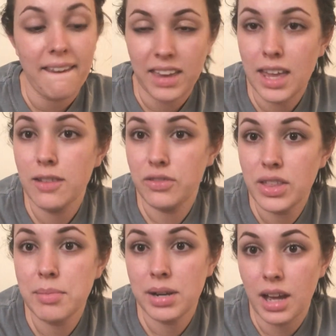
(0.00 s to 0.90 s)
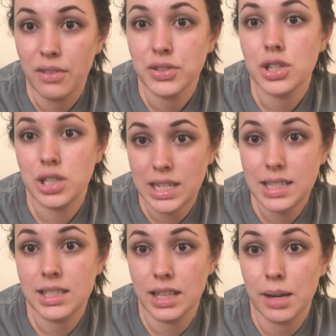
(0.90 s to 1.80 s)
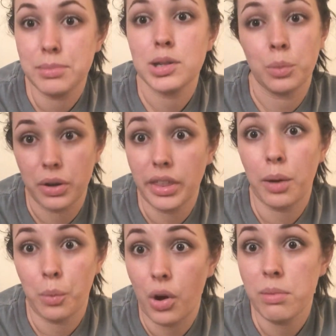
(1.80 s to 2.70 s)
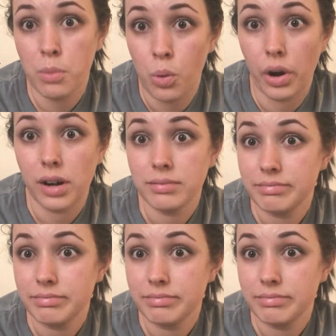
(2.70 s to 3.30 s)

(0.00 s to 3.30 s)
Give them enough to tease them to where they want more.